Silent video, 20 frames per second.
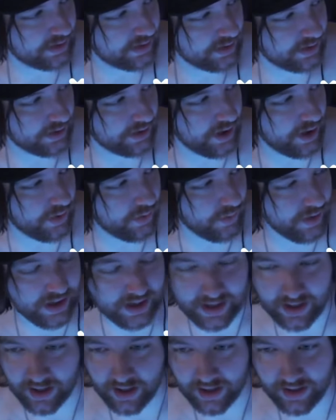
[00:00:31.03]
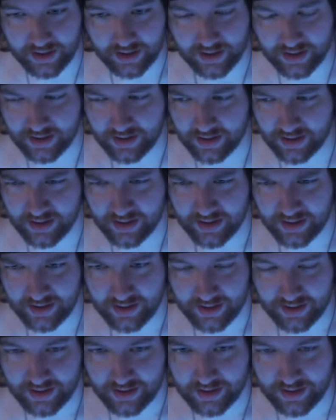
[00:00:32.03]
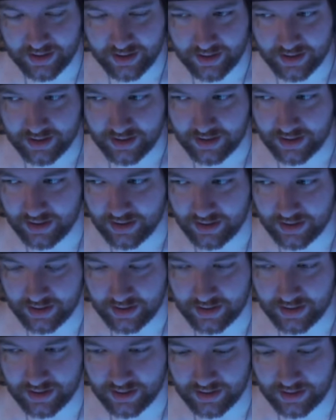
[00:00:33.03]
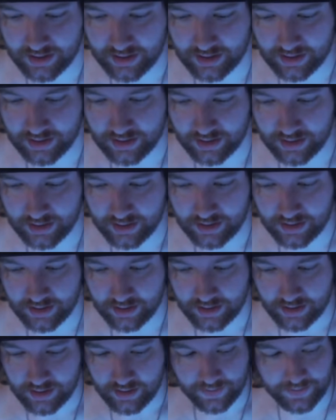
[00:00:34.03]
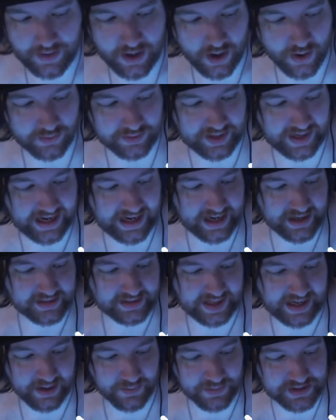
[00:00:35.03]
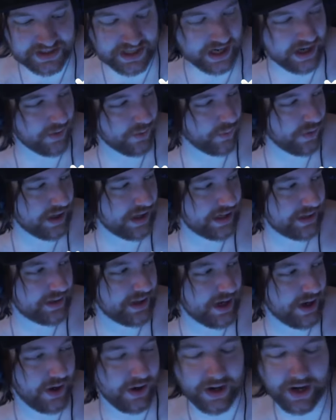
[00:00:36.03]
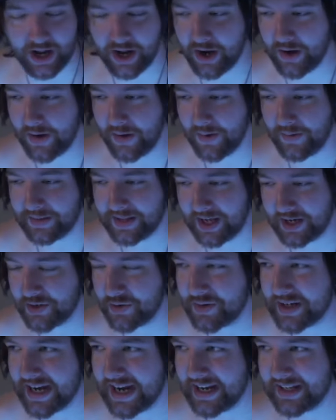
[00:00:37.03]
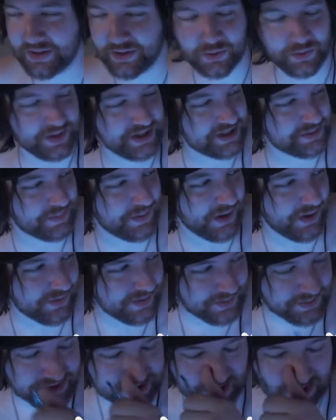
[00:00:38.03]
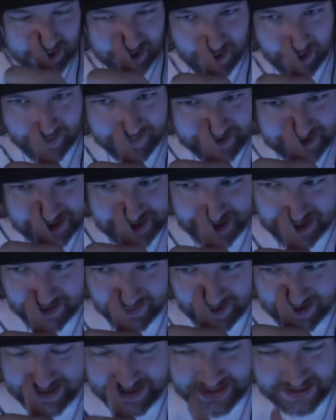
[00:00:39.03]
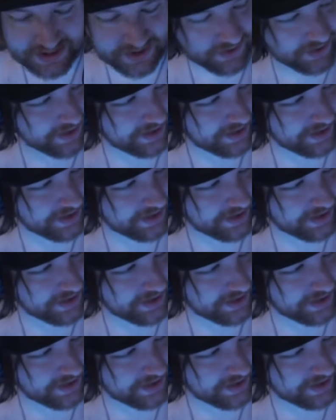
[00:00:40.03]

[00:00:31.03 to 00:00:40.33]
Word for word: No what? I thought Huggy was gonna be there. No, Dan, yeah, Dan was uh, what? No, no, no, no. you can't do this, bro. He was talking all this shit wait, in my wait, Discord.